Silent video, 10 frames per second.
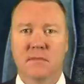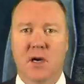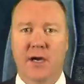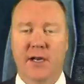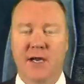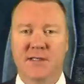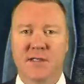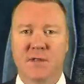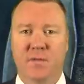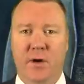Hi guys,
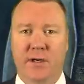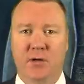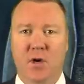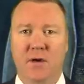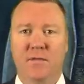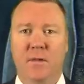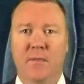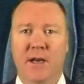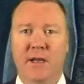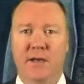this is Vernon and Croy for
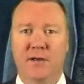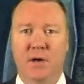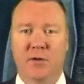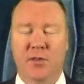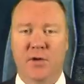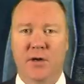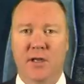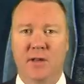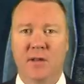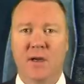Monday, October
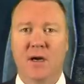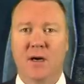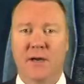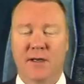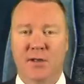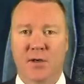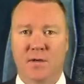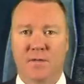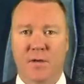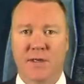30th. I'll get to
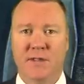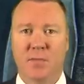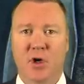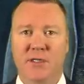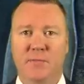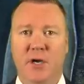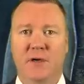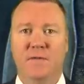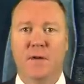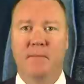your free sports
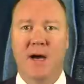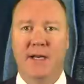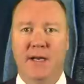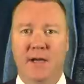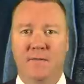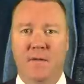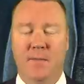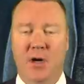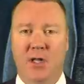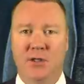pick for Monday Night
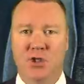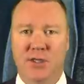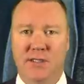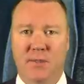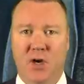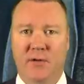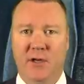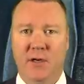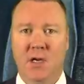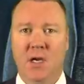Football in just a
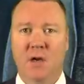moment.